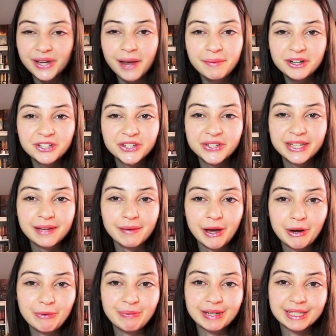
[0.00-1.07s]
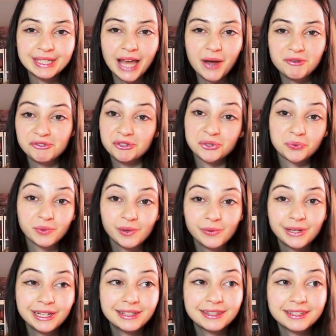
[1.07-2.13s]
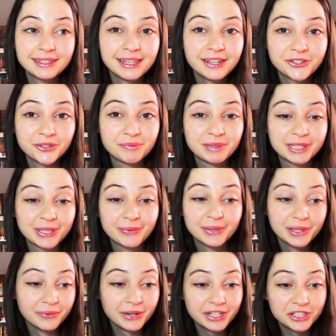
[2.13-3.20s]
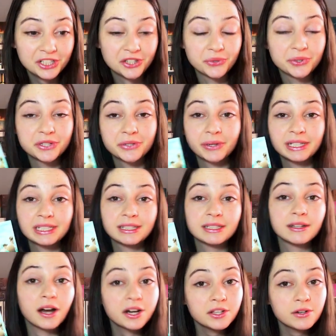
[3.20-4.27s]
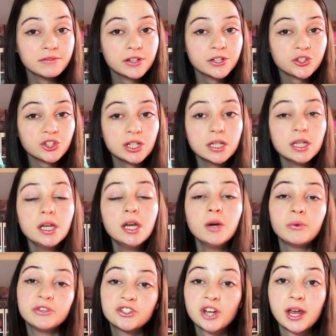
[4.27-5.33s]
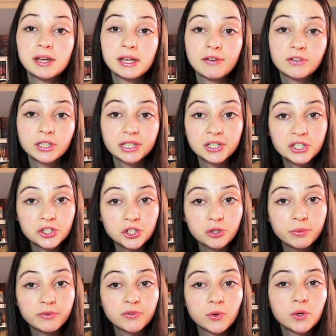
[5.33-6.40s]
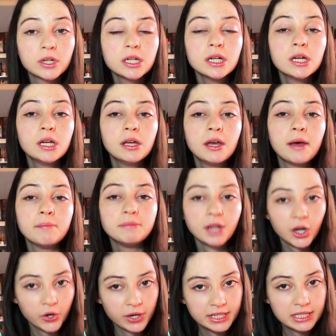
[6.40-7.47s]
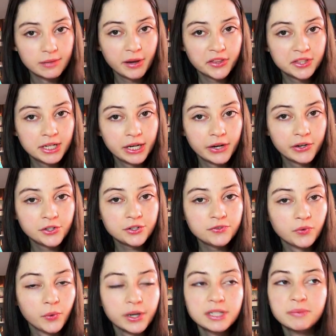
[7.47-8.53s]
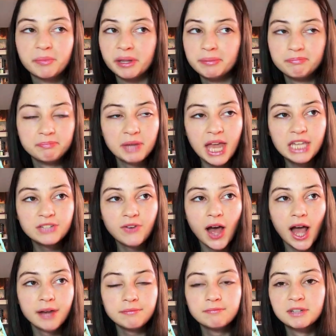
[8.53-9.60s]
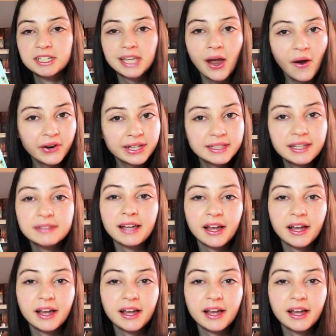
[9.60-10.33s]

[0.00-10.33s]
not much to say about it because I was just rereading the selection because I really wanted to, and so I did the audio version, which I had never listened to before. Not crazy about the narrator's voice, but it's fine because I already